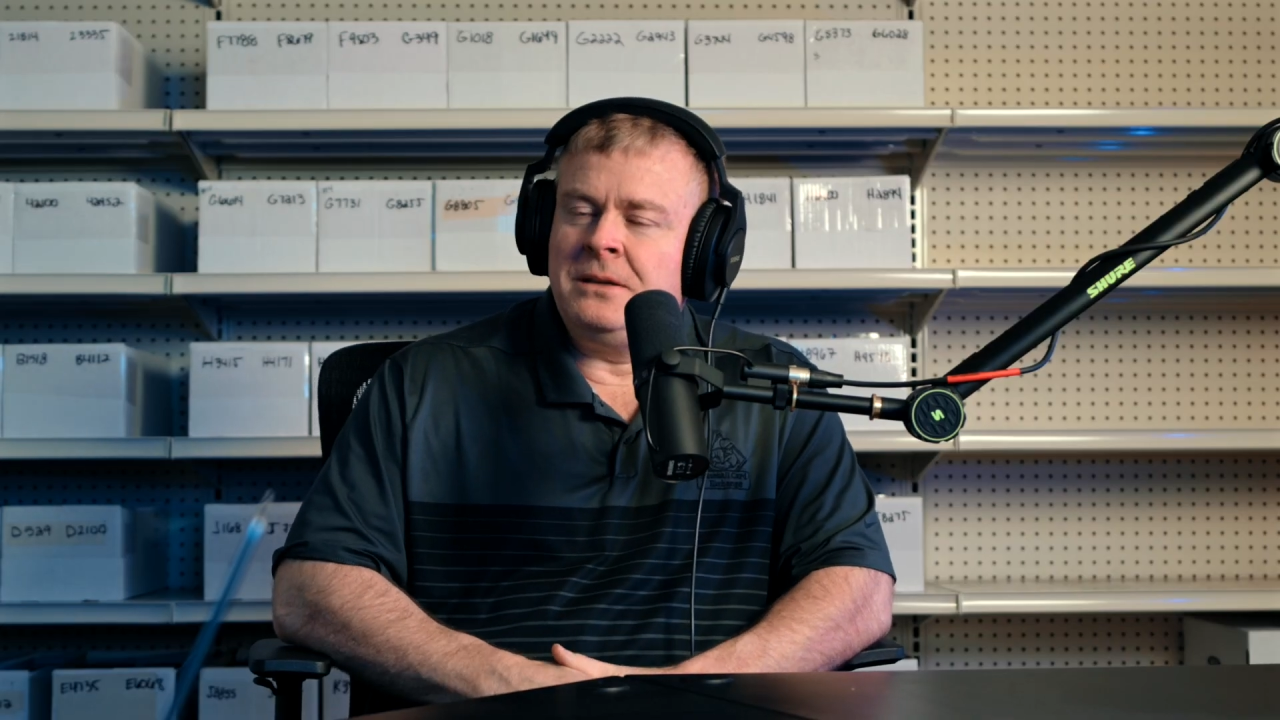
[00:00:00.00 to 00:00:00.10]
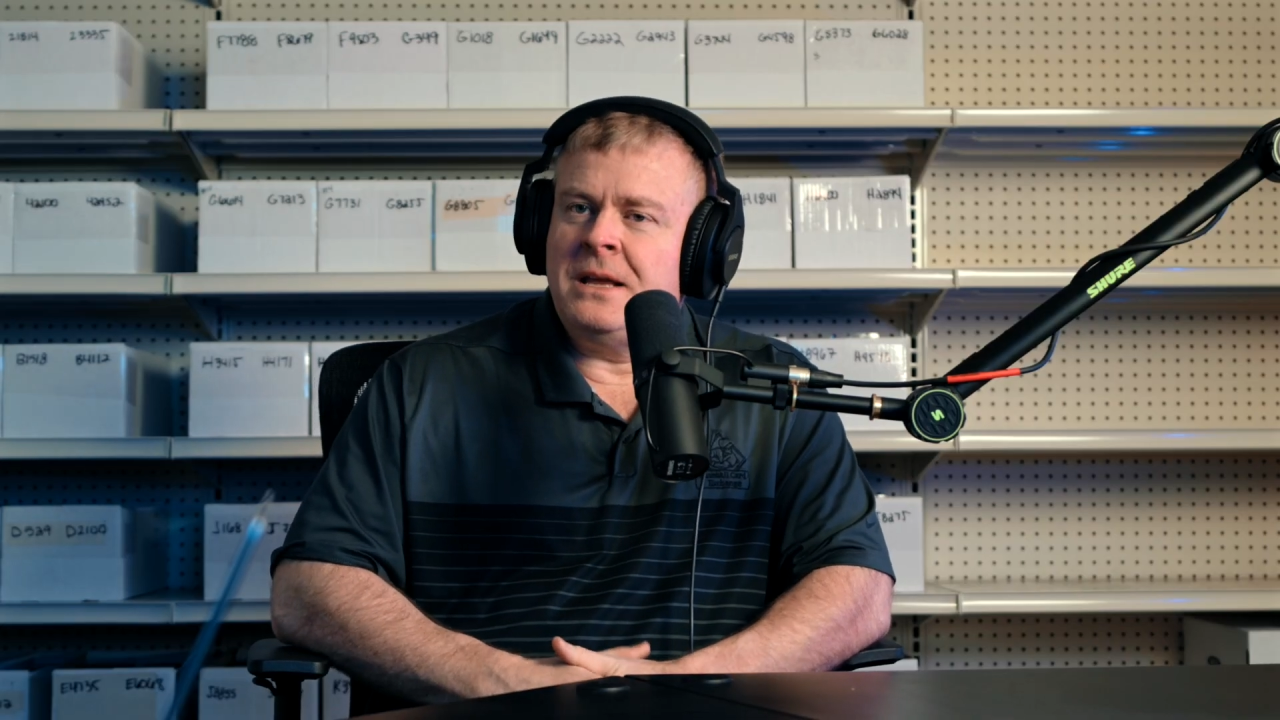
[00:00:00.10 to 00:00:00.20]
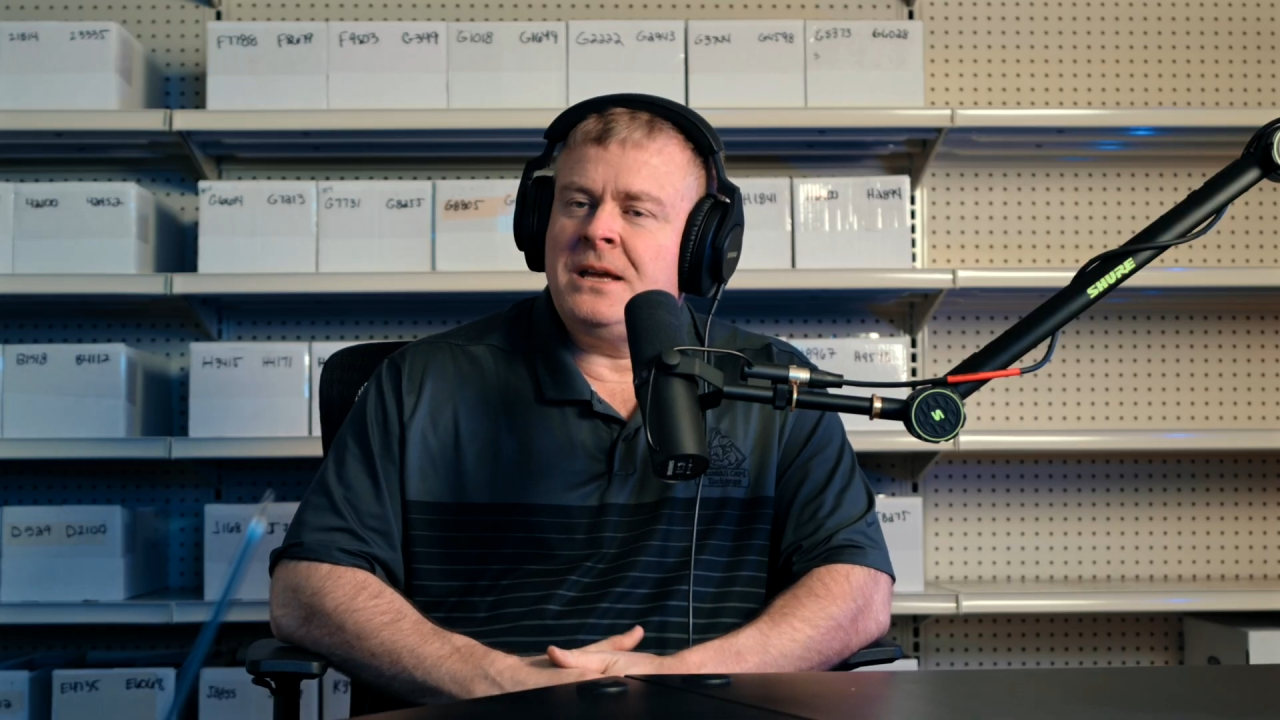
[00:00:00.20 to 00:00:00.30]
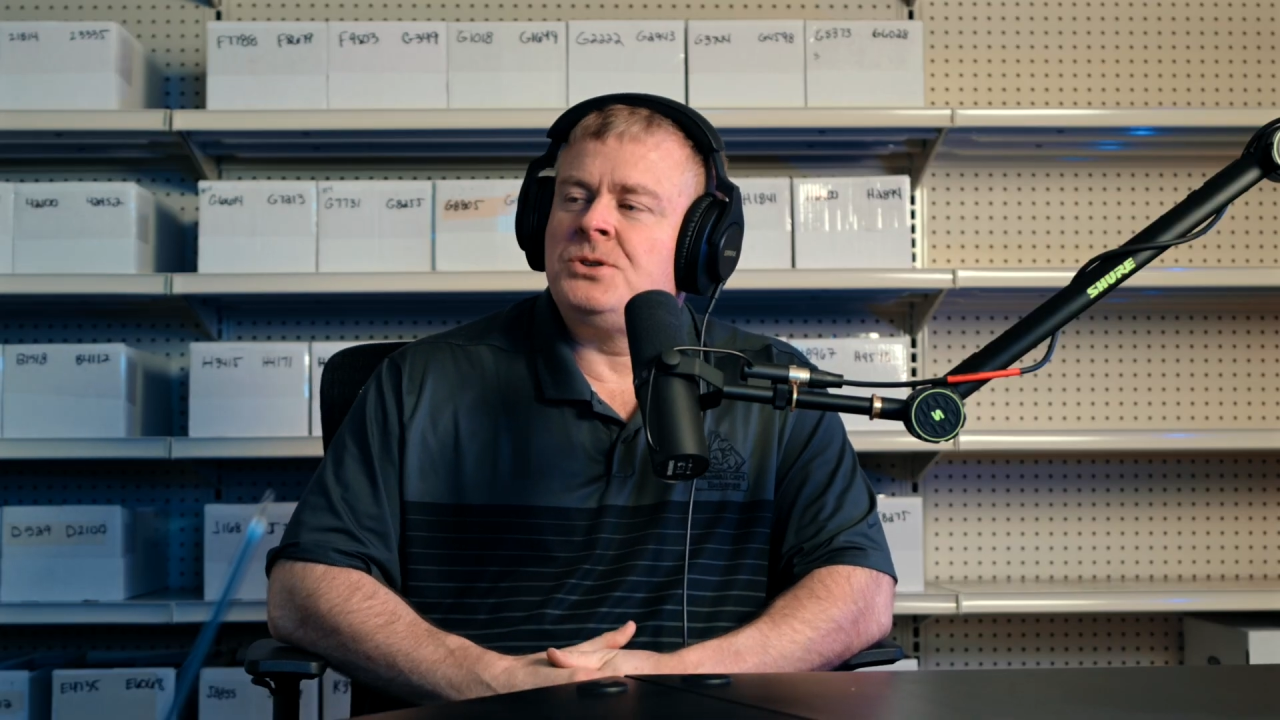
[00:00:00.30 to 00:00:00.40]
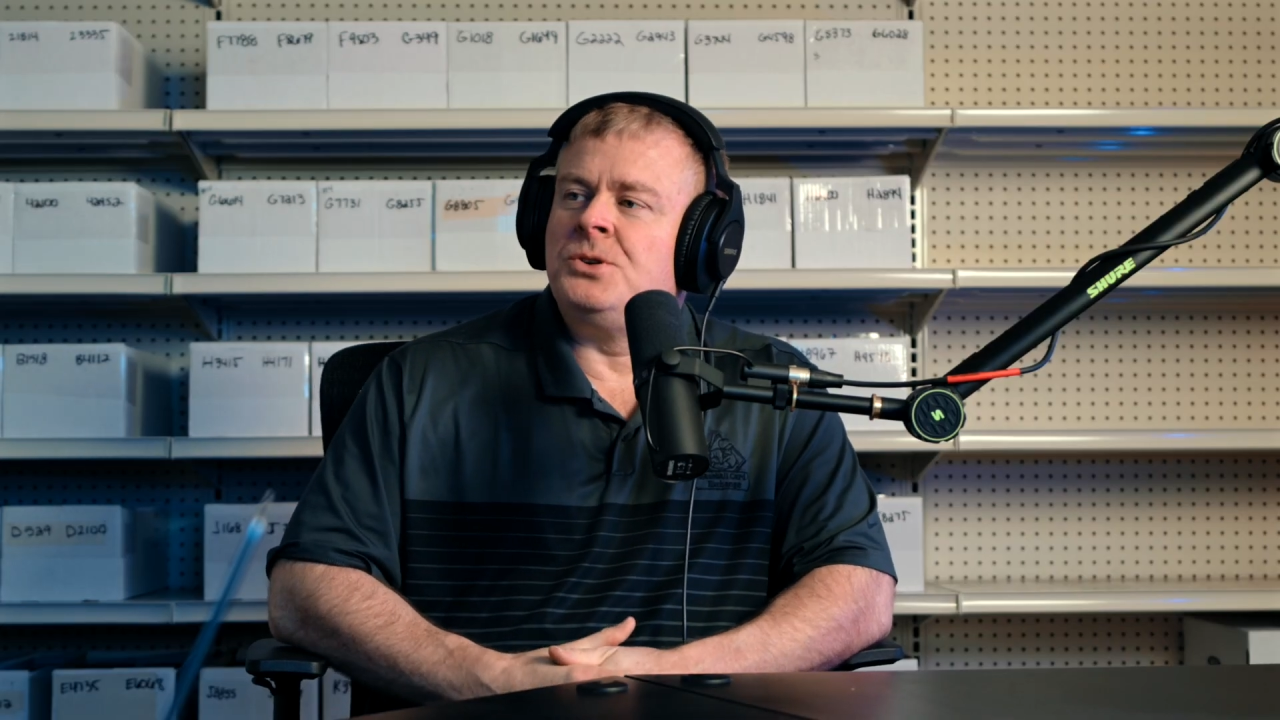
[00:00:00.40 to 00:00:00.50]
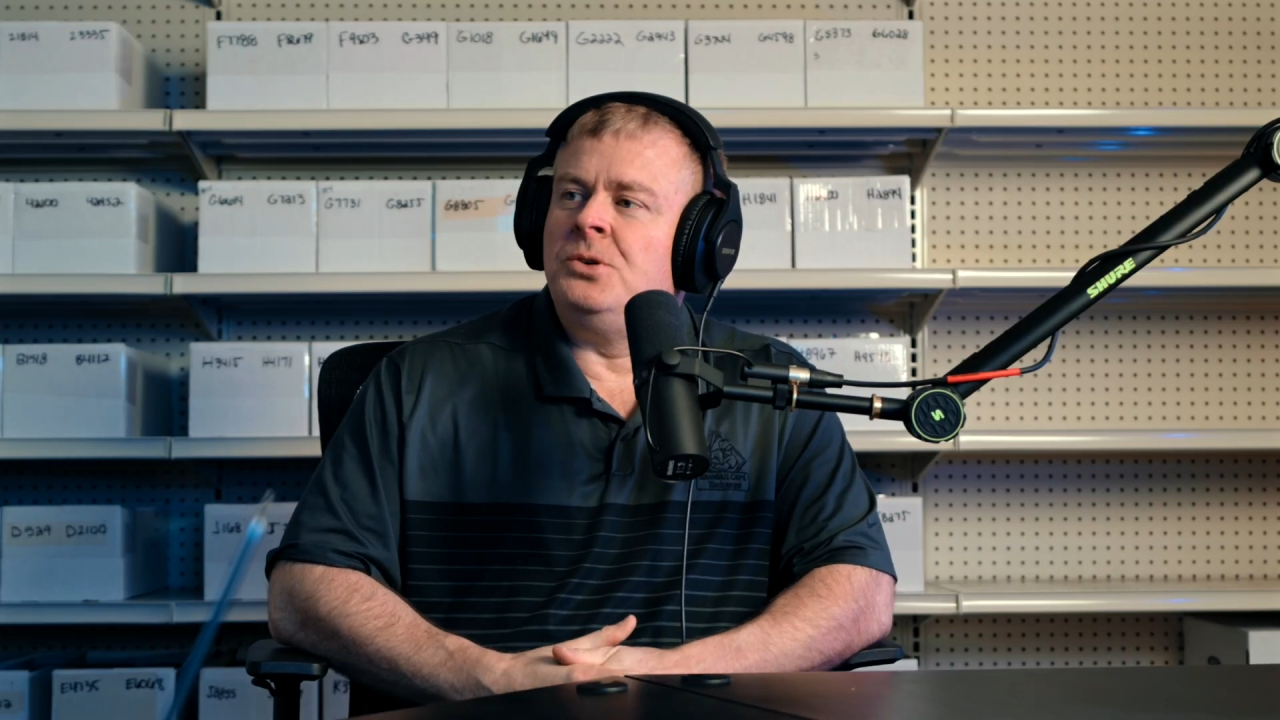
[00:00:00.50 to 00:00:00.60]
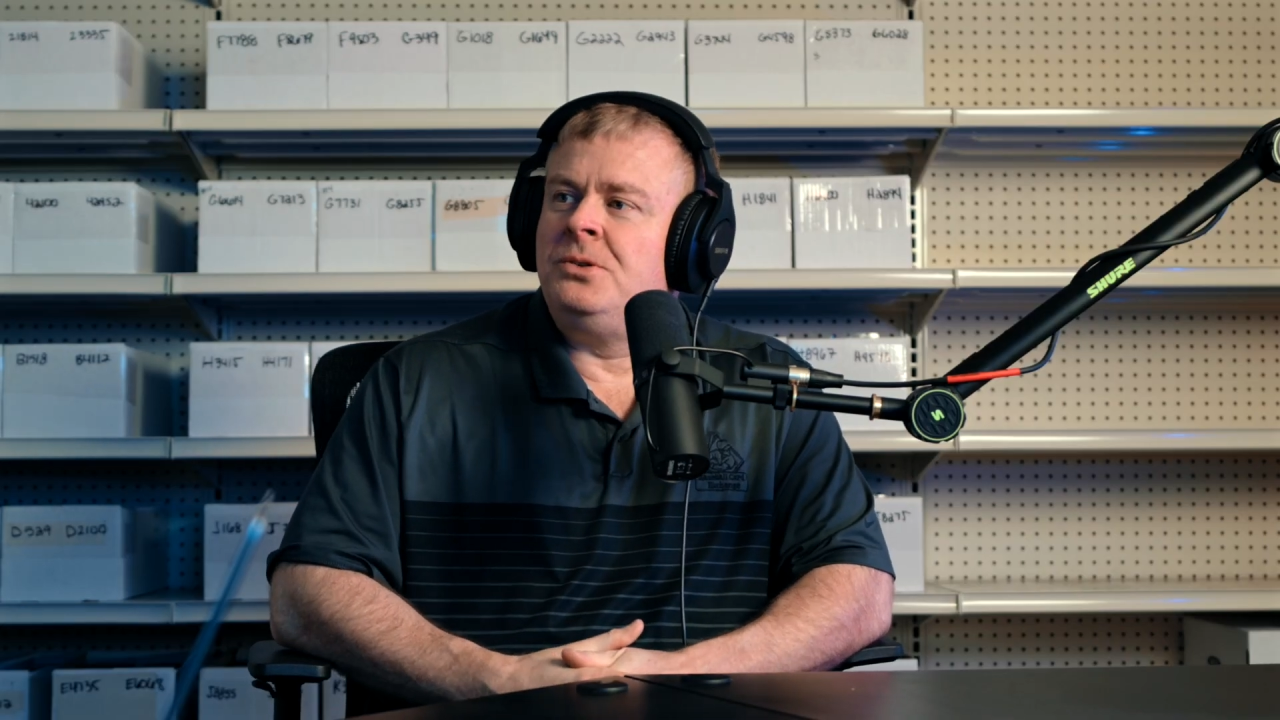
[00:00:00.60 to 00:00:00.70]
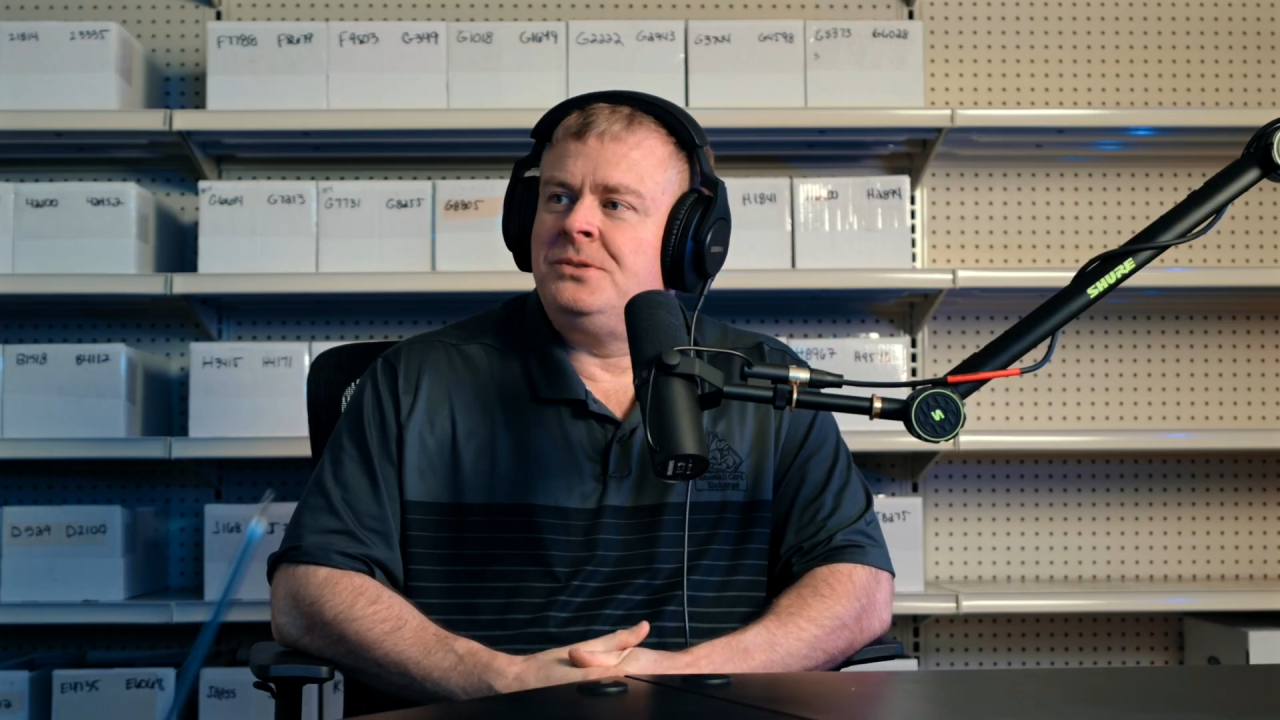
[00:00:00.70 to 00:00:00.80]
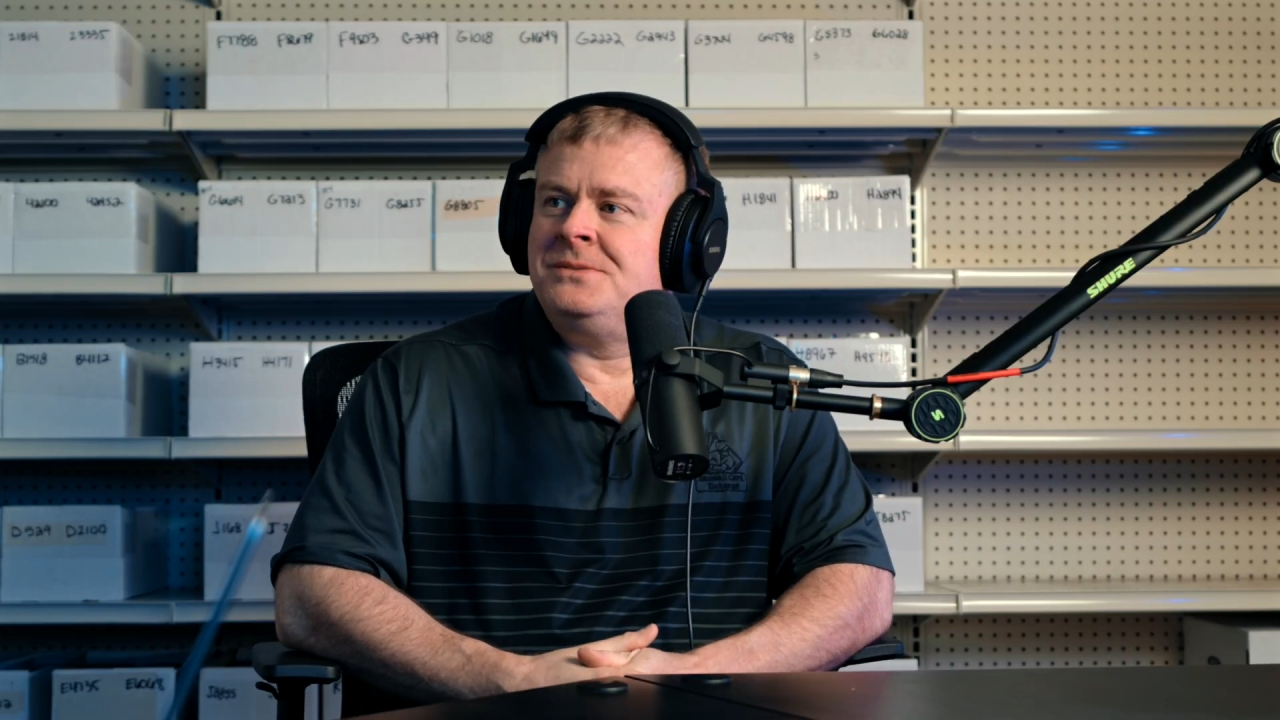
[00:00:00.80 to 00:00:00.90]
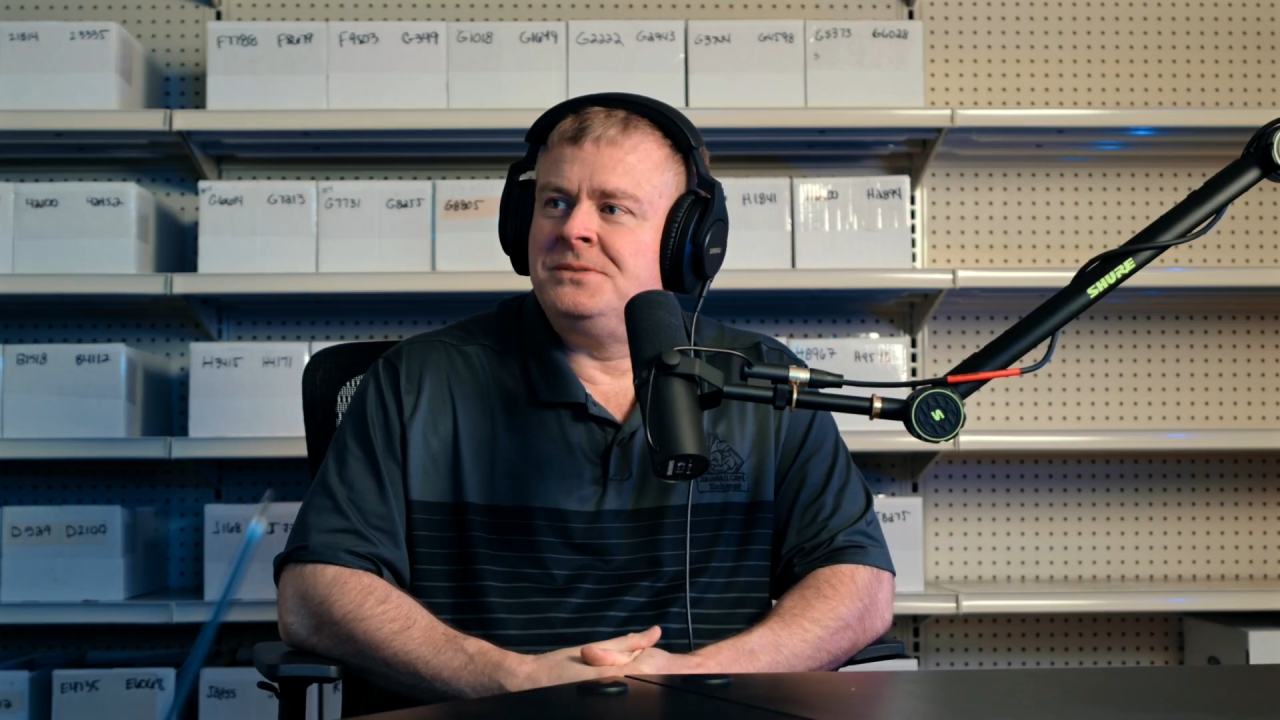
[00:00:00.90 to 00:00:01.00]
national